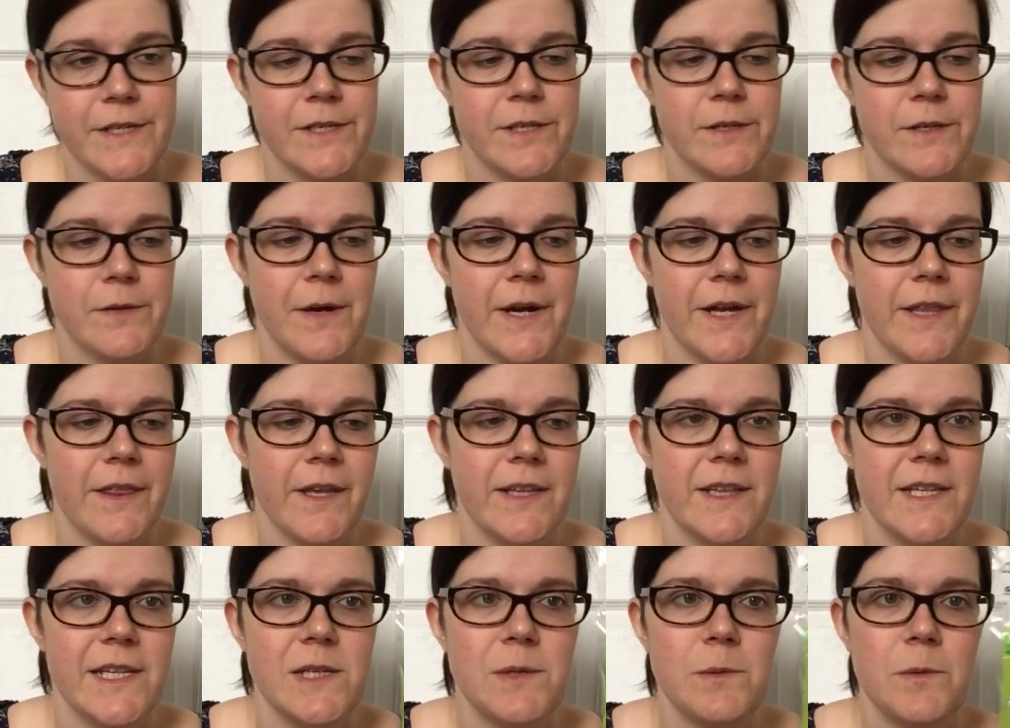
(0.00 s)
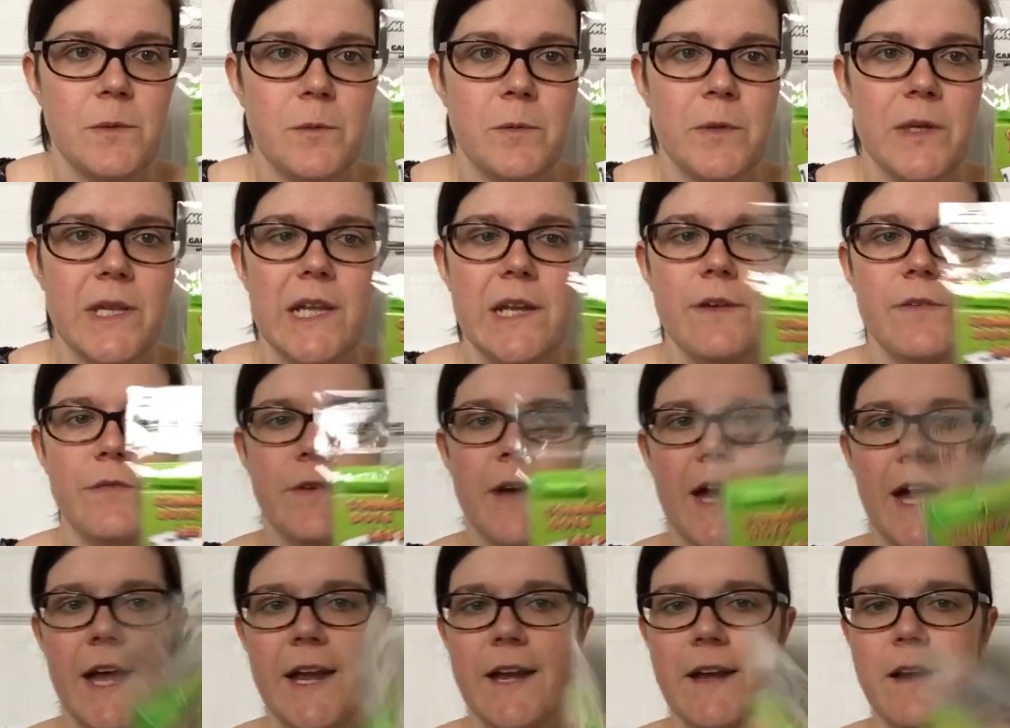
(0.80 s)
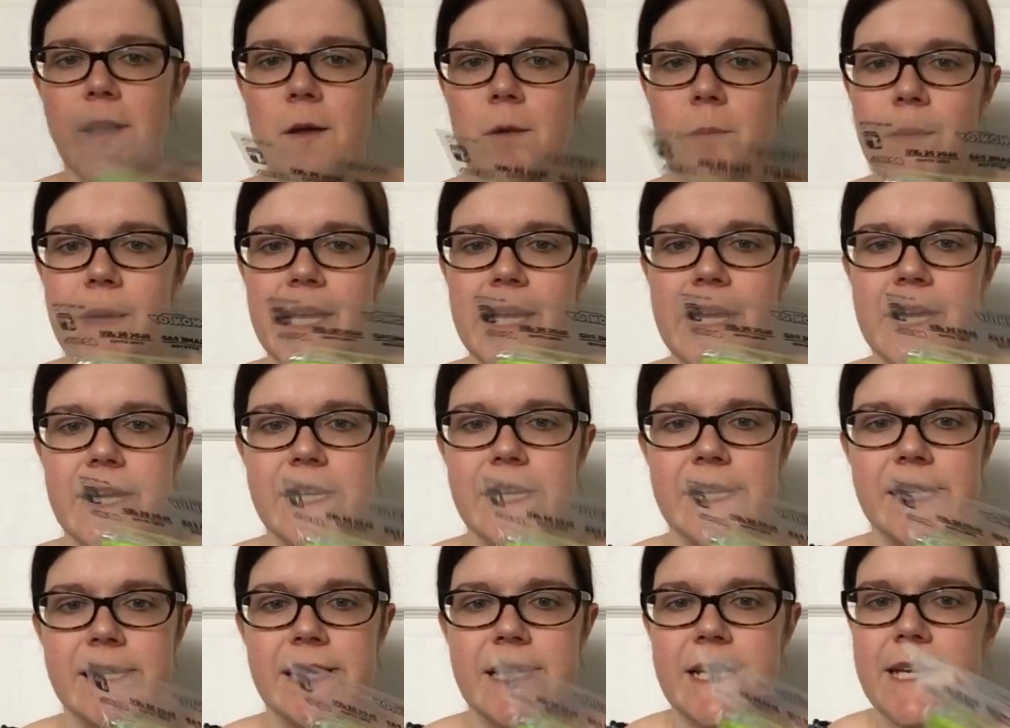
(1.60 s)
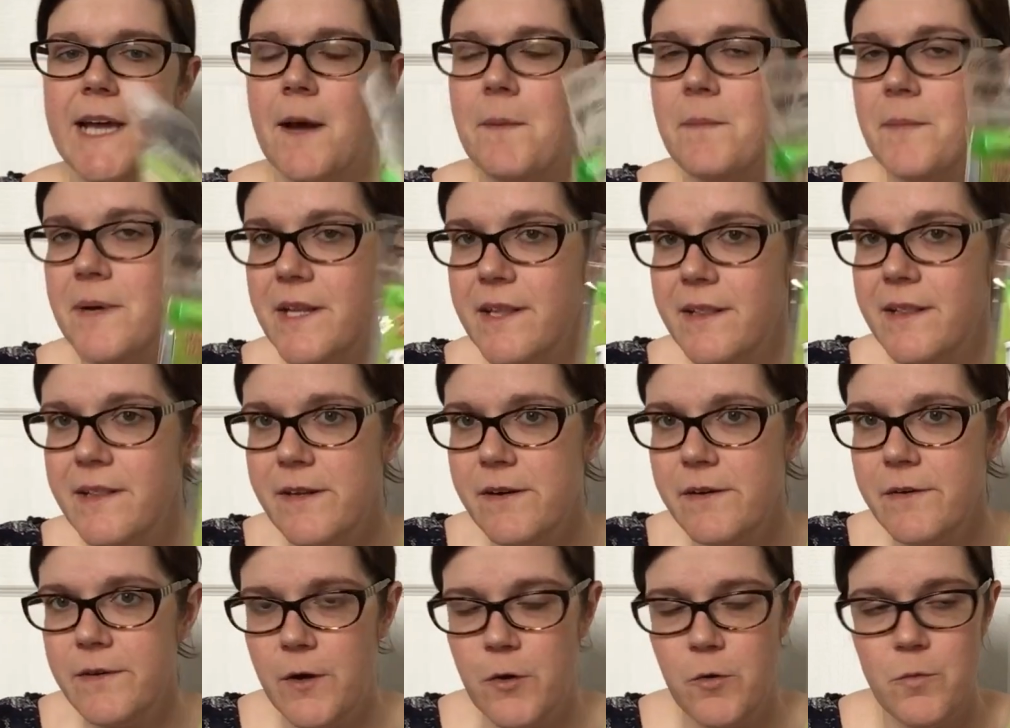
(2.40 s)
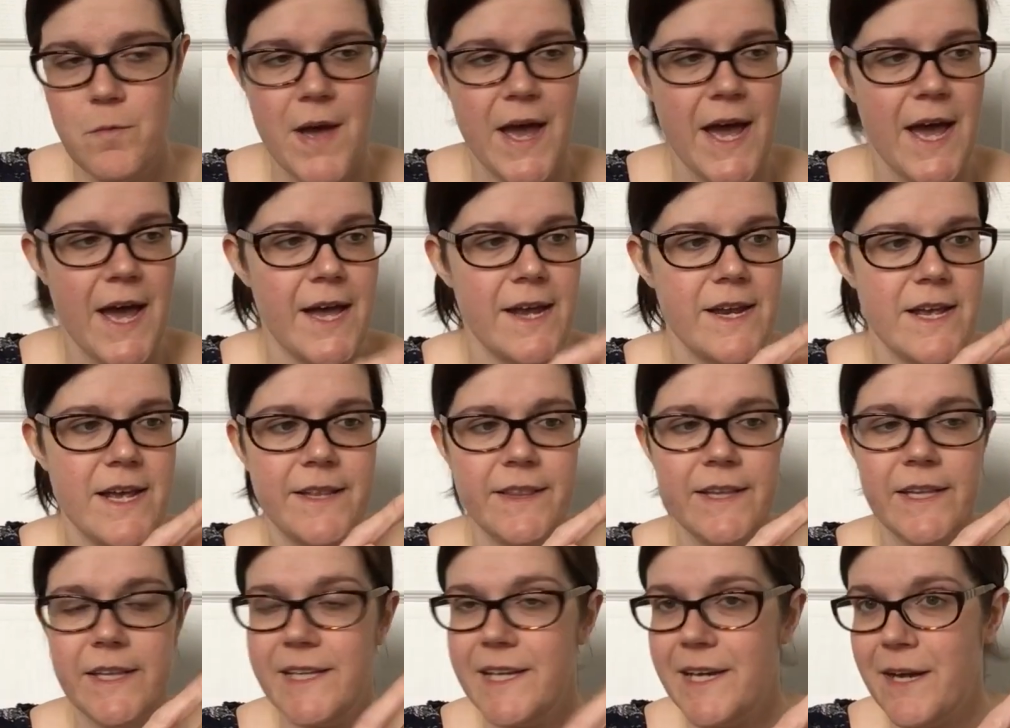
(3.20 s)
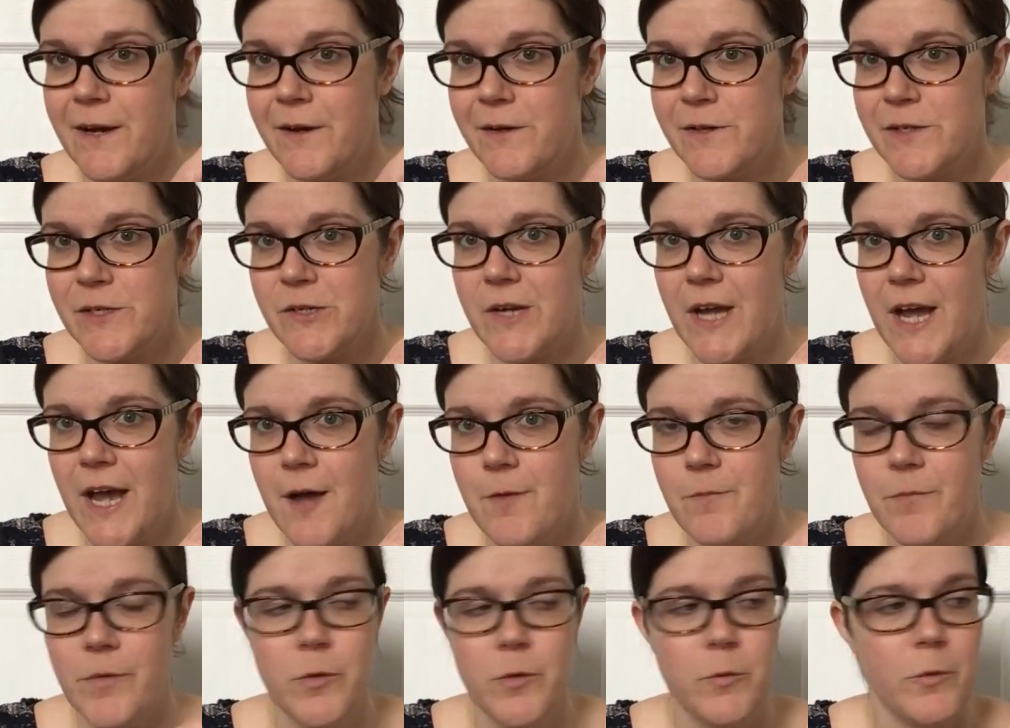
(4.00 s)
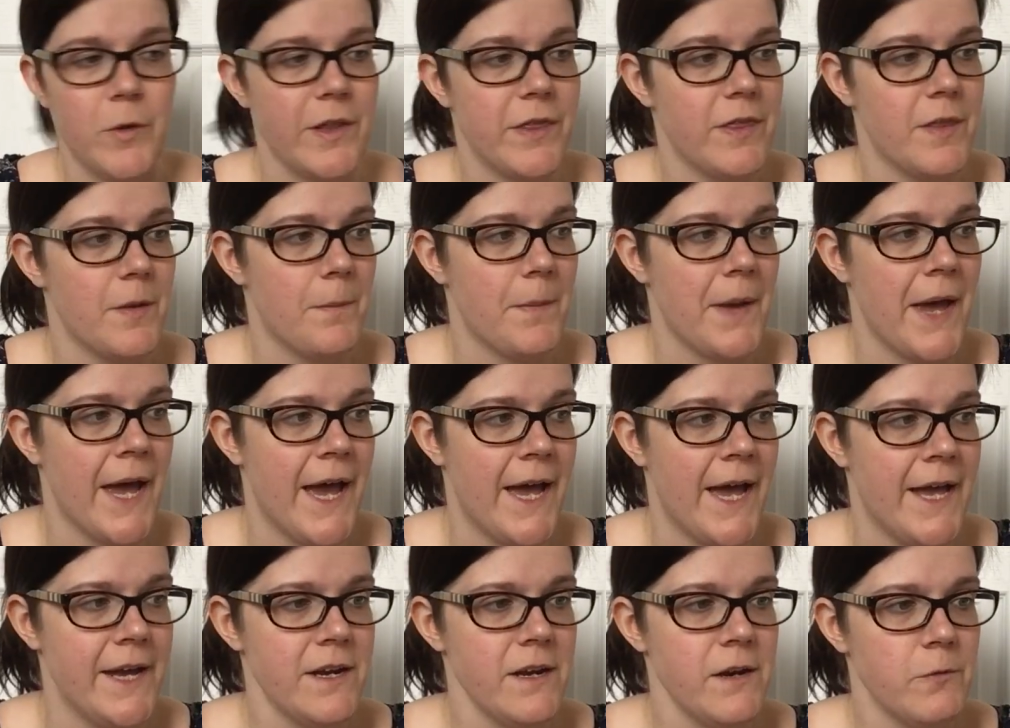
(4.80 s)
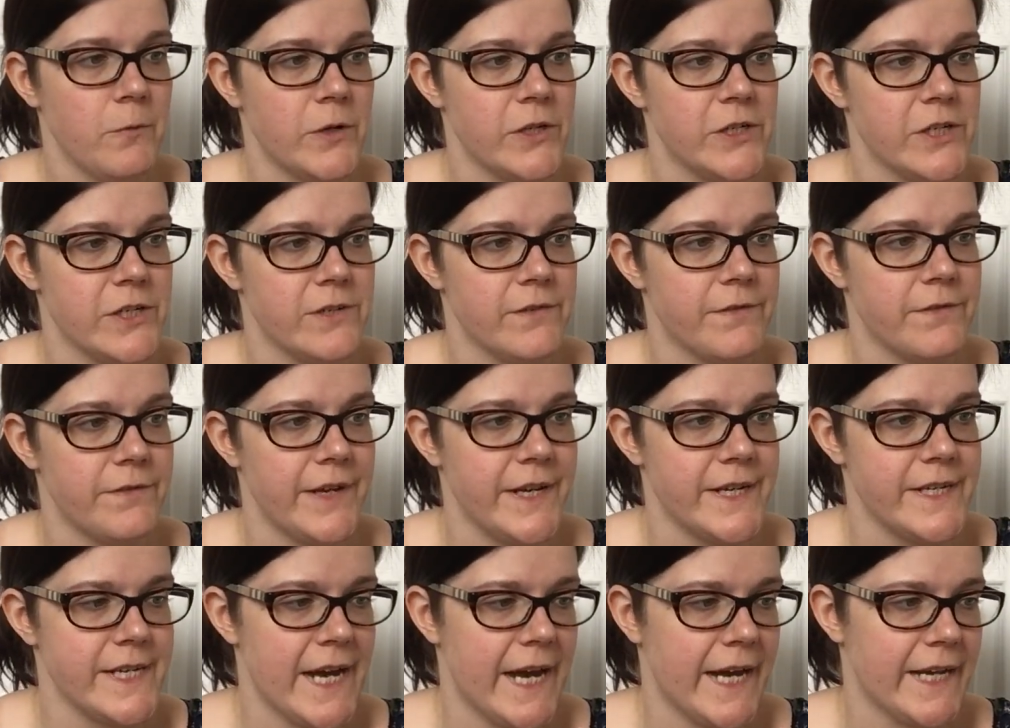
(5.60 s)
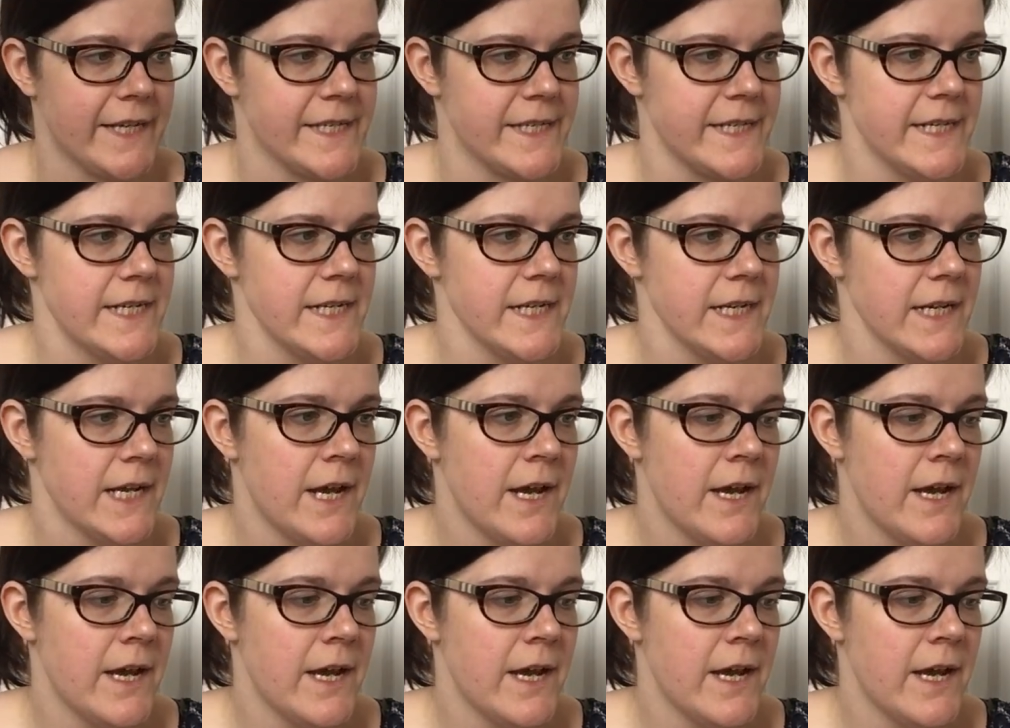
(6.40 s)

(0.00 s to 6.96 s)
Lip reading: So I thought these were really fun because they come in a little notepad, and then they also come with the pen, which is fantastic.